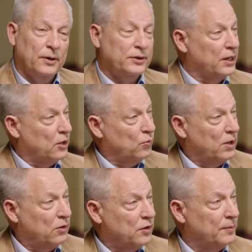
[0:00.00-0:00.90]
but they are
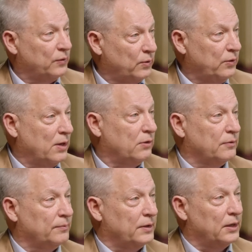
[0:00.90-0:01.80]
welcome, and we
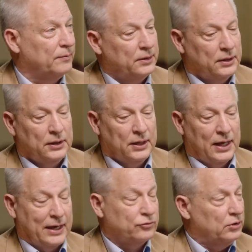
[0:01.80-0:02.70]
welcome them. And
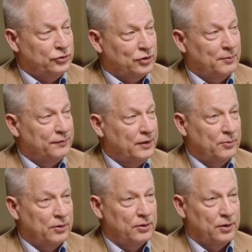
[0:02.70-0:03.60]
actually some of
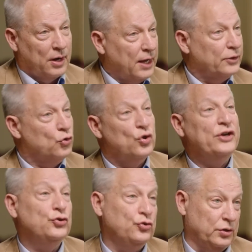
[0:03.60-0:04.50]
them are
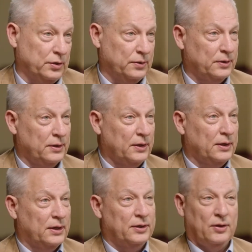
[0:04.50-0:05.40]
non-Christian.
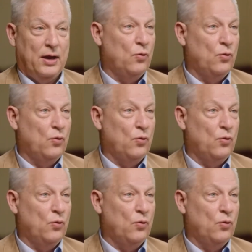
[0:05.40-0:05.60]
I thought,